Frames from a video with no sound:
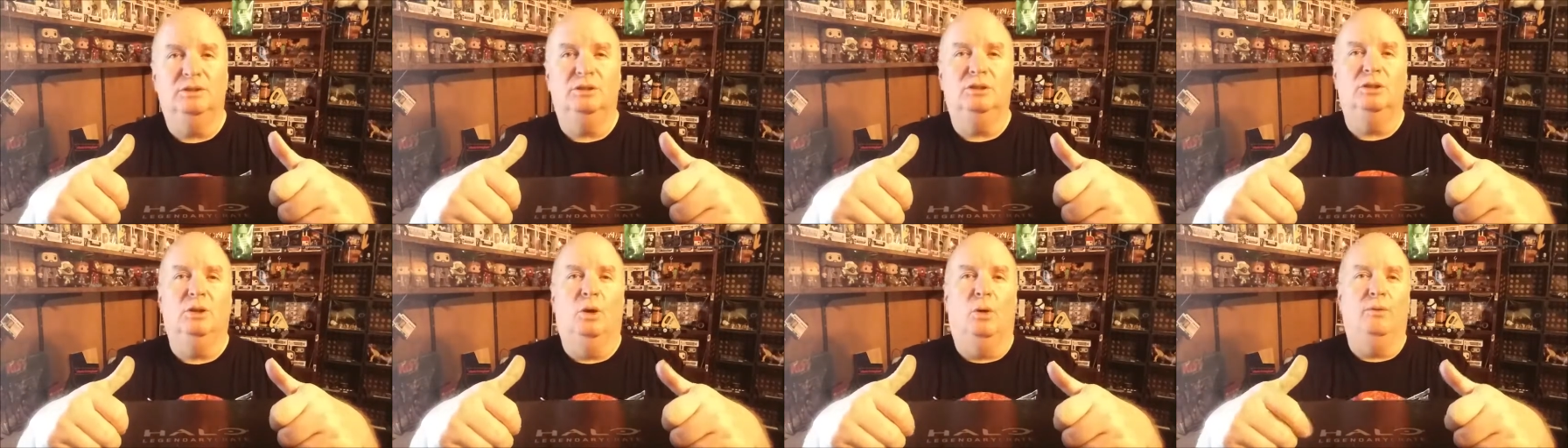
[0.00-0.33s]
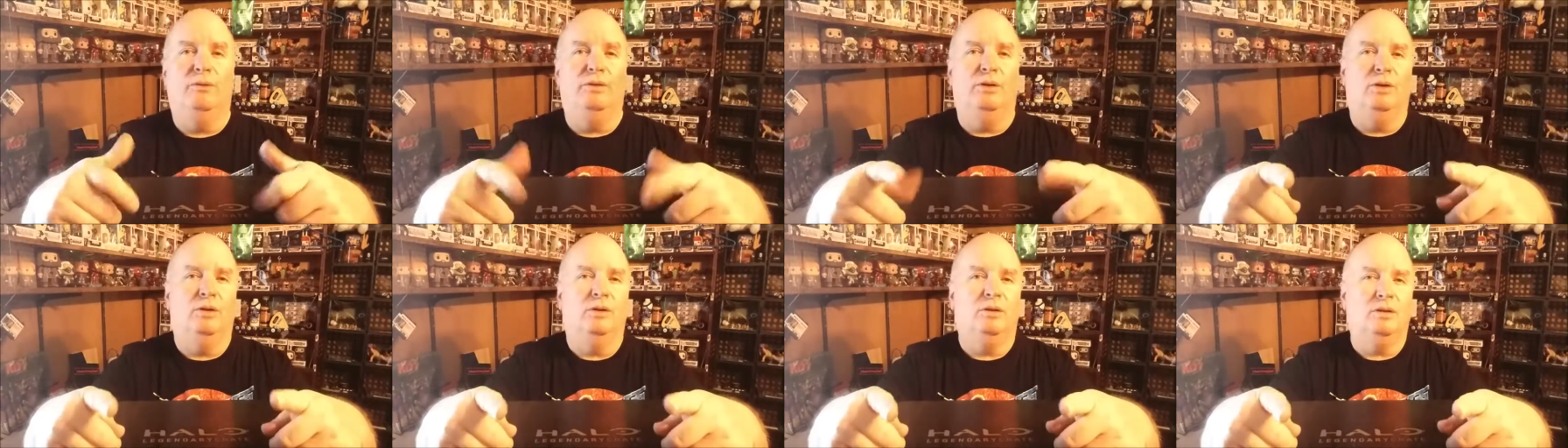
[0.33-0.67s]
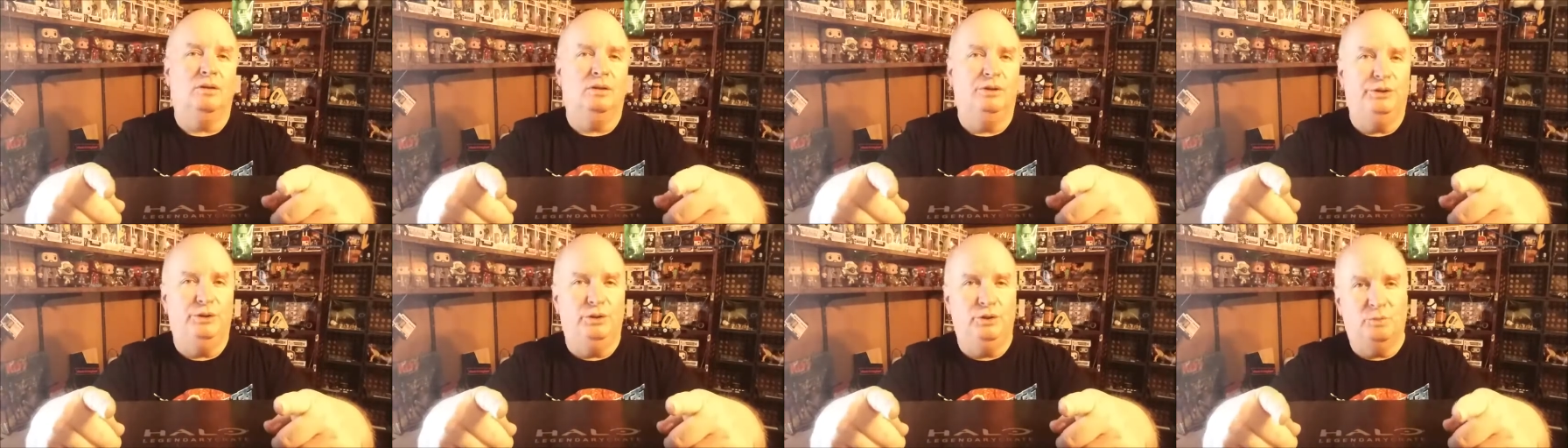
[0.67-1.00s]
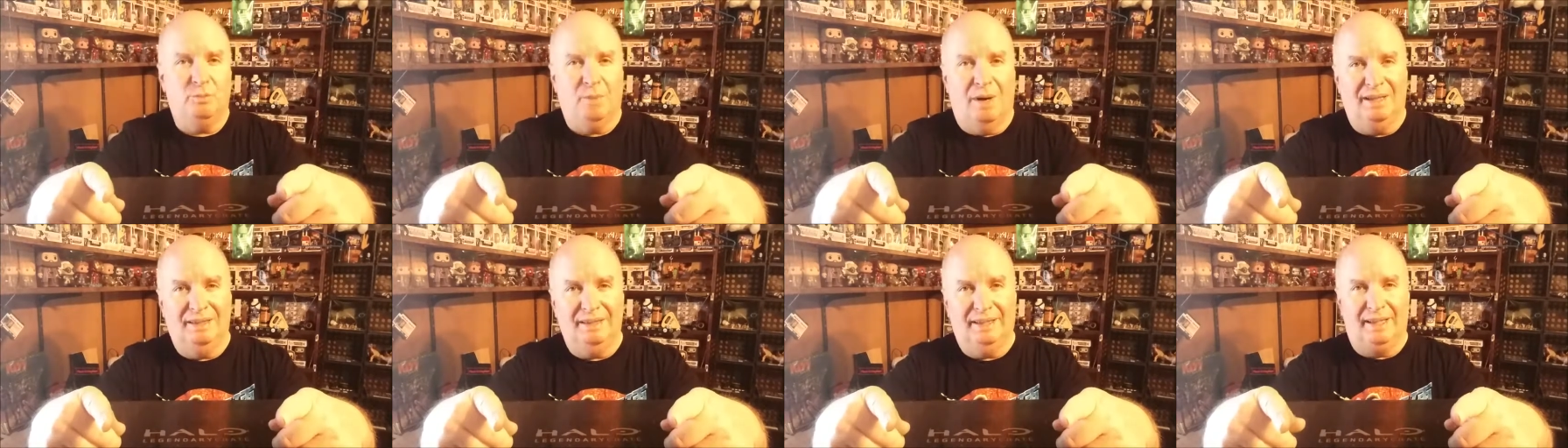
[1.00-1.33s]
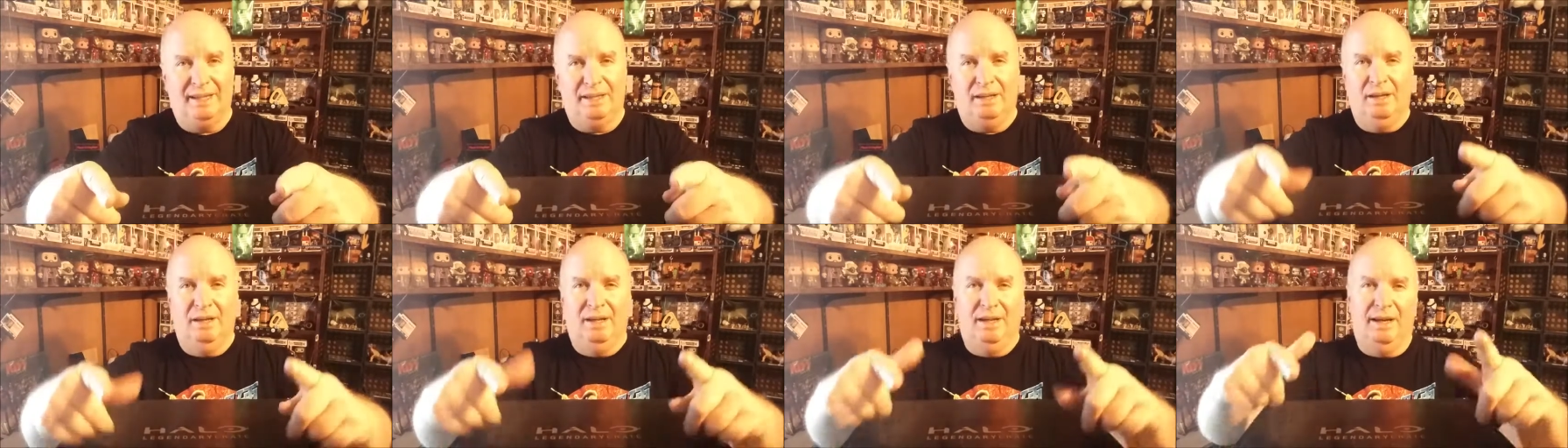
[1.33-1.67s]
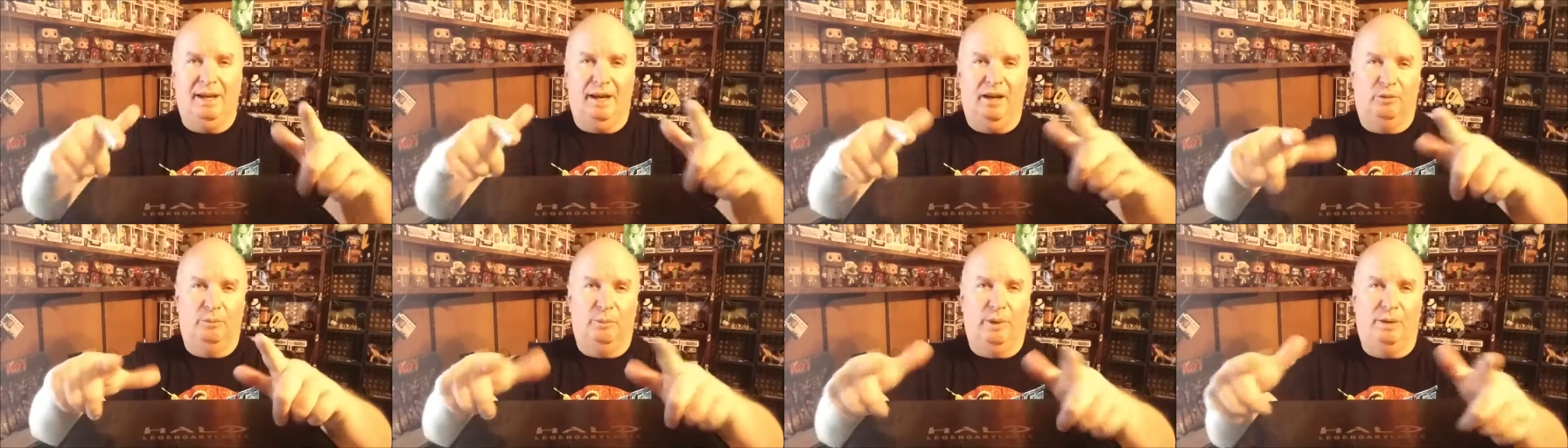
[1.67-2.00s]
So if you use my link,
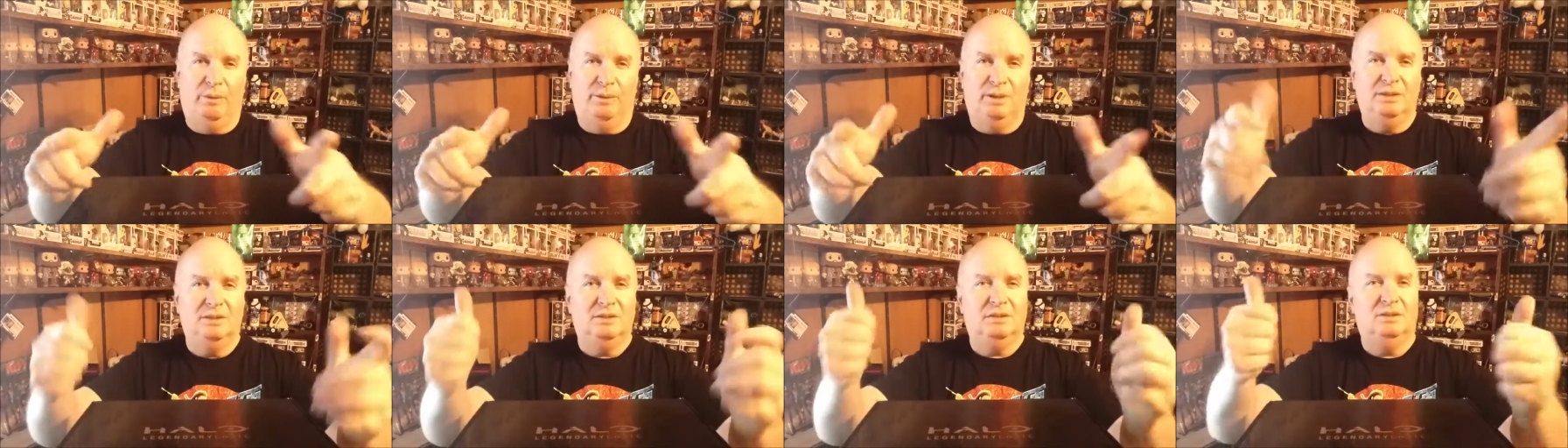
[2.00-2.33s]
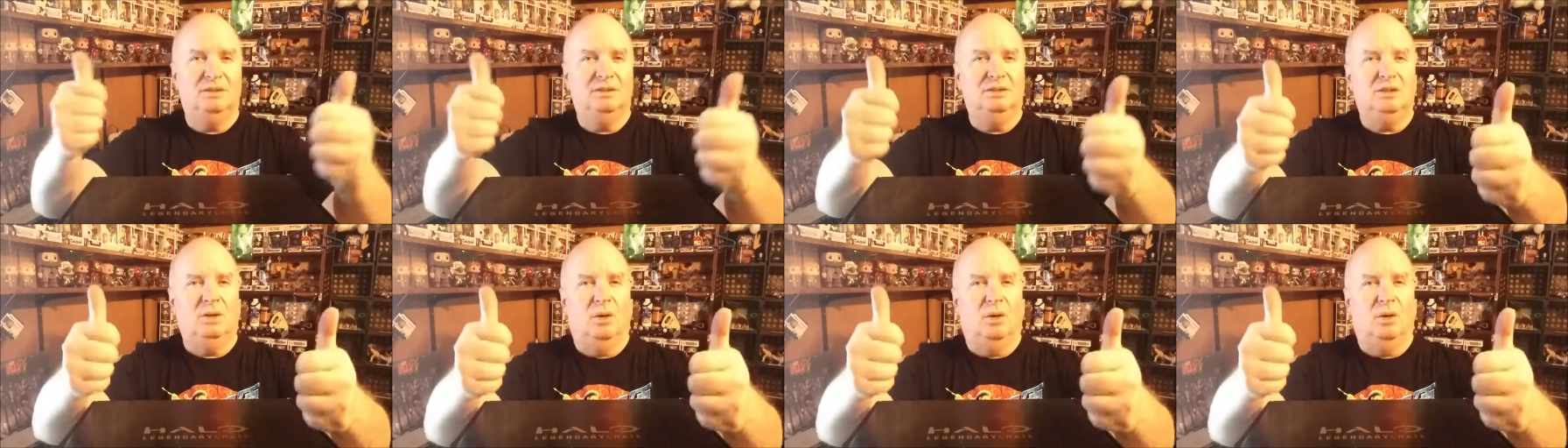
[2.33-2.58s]
everybody wins.